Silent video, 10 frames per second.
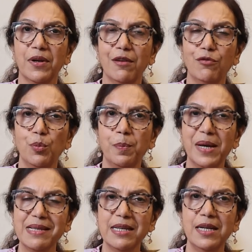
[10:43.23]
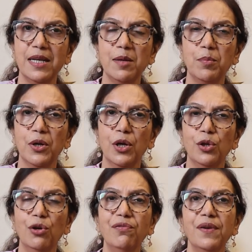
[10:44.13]
If you press it deep,
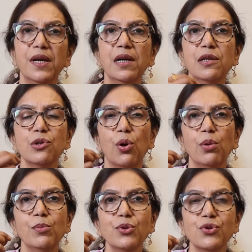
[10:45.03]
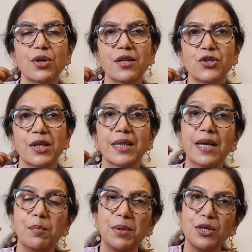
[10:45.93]
your fingers almost touching the
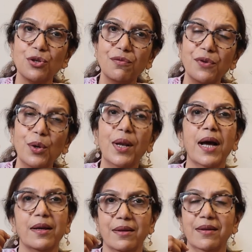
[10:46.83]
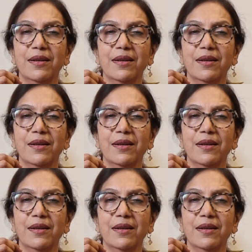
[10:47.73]
apex of your lung.